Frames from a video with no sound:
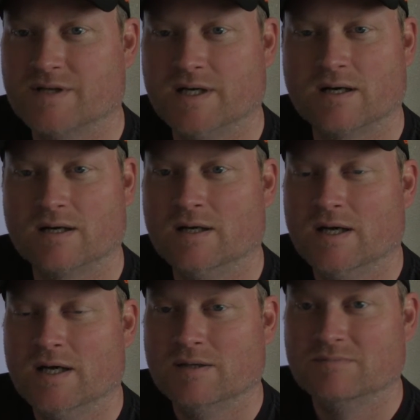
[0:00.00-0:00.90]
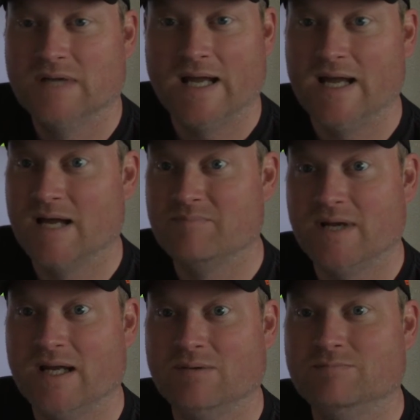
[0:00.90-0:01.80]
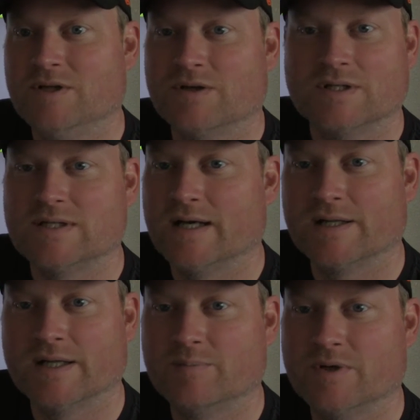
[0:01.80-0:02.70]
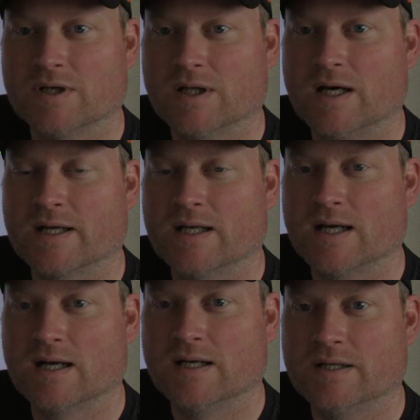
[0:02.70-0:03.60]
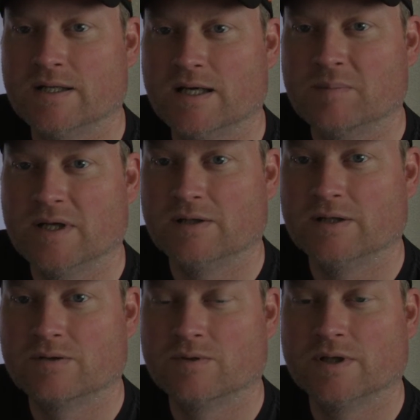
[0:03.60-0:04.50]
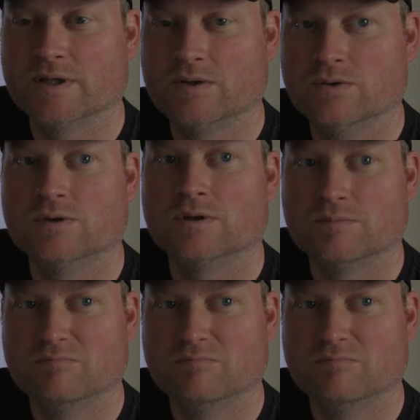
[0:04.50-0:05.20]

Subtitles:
They are handmade. You can tell they put a lot of care into them. They look really cool.